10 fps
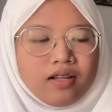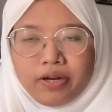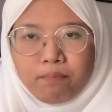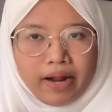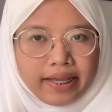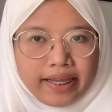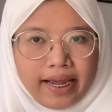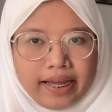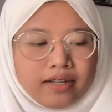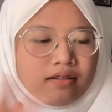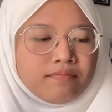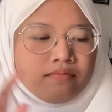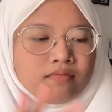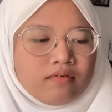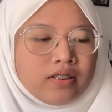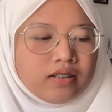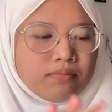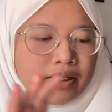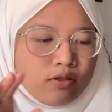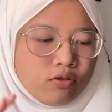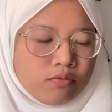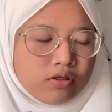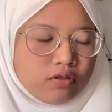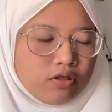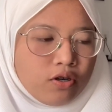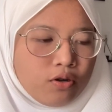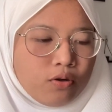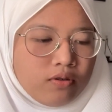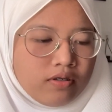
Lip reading: replied yet. This is my YouTube Studio.